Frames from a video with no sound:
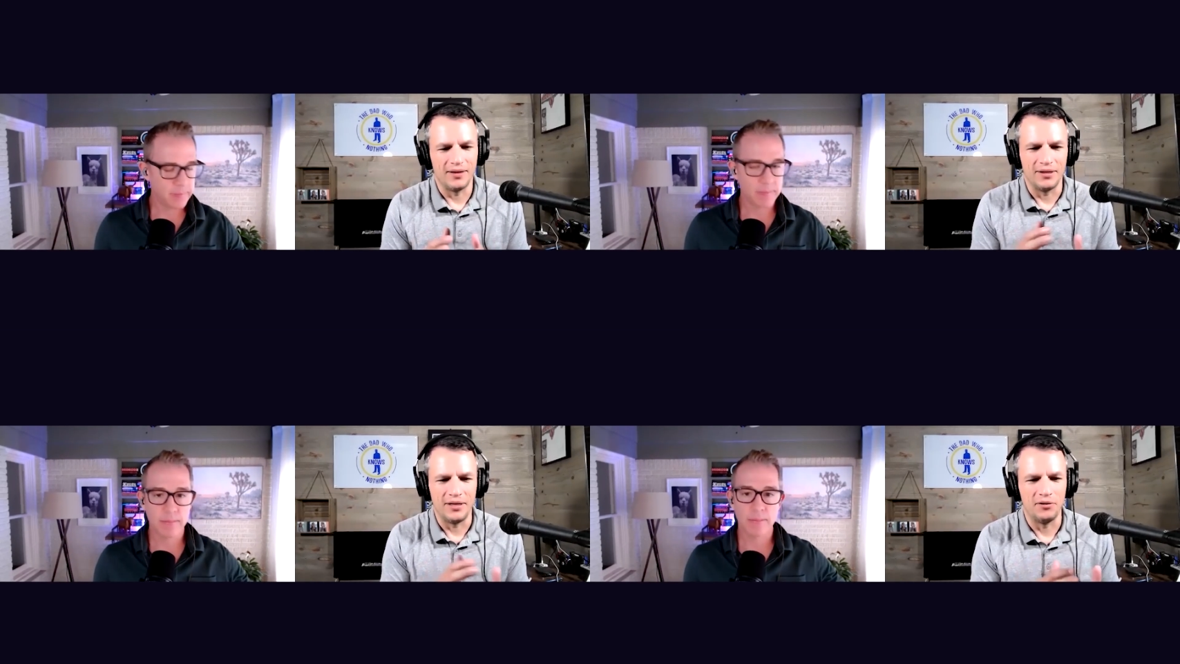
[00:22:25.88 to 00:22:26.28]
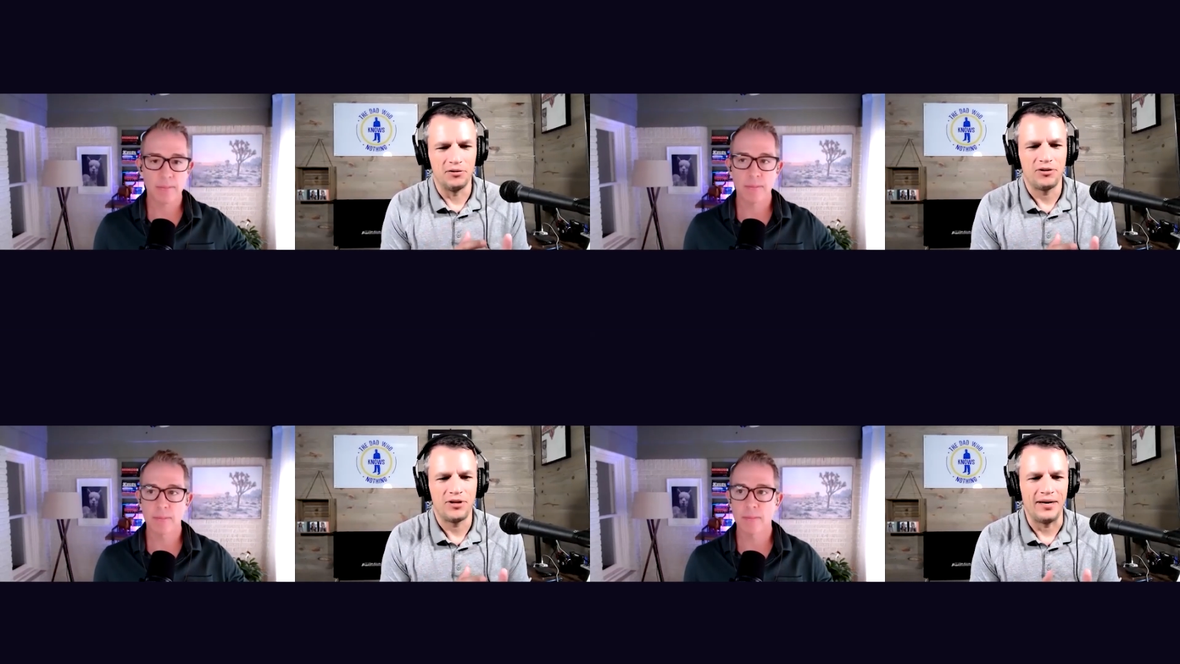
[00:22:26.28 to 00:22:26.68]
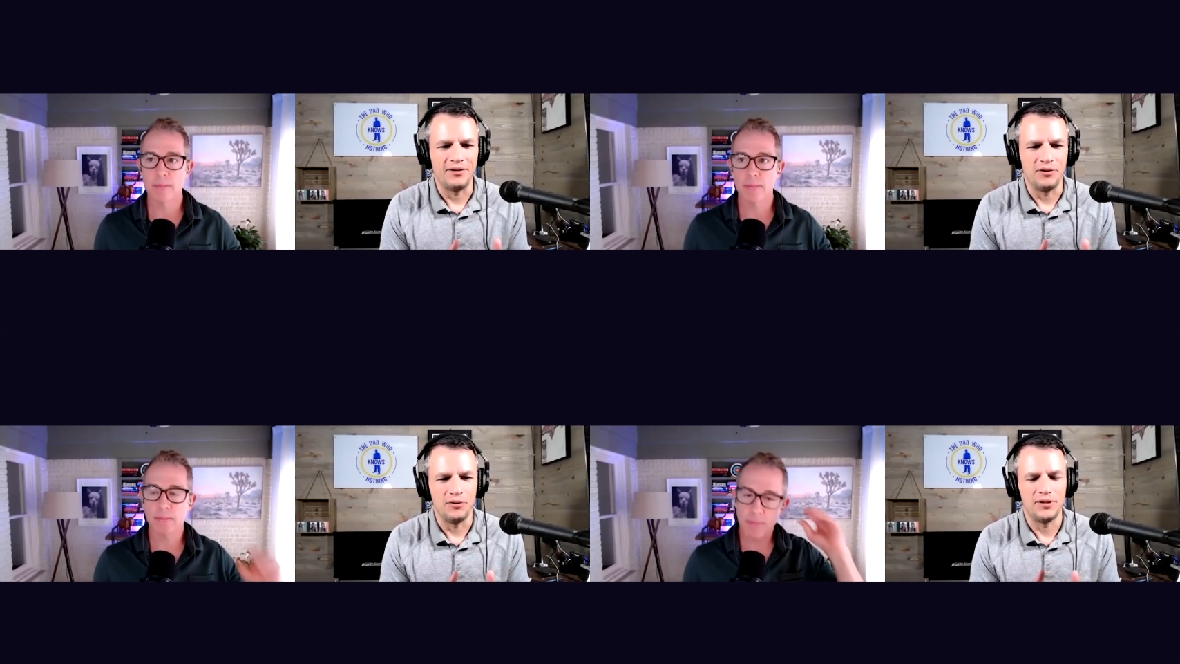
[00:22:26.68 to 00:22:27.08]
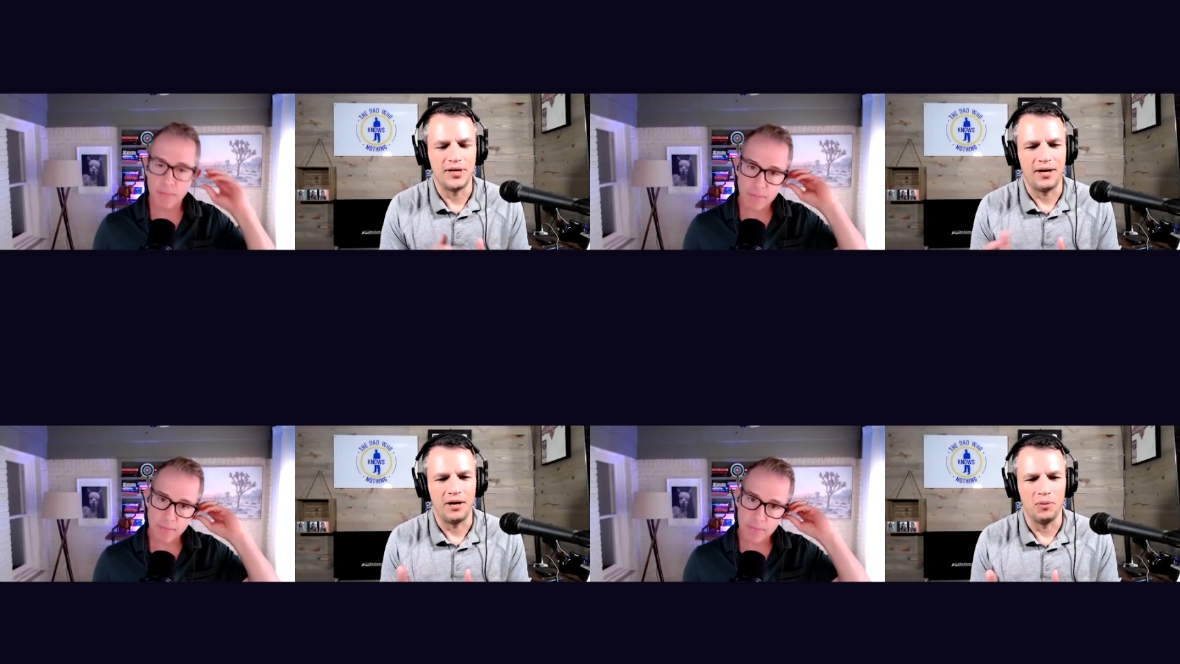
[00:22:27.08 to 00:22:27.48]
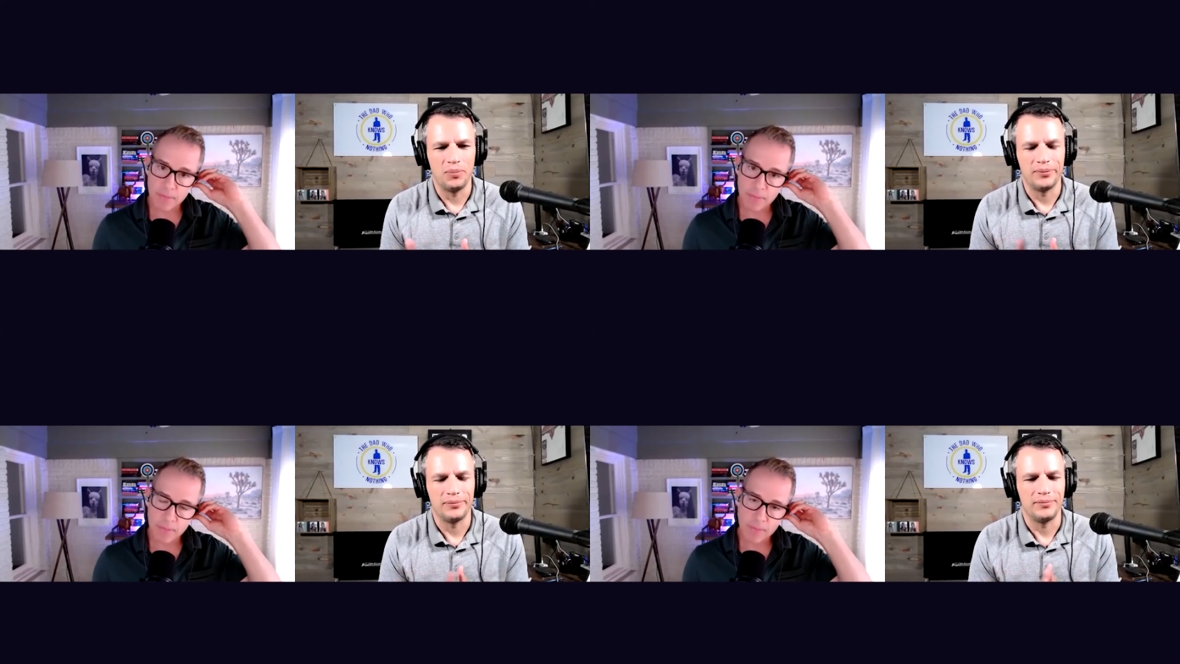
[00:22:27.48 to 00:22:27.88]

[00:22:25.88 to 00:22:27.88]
Speaker 1: that leaders can do to help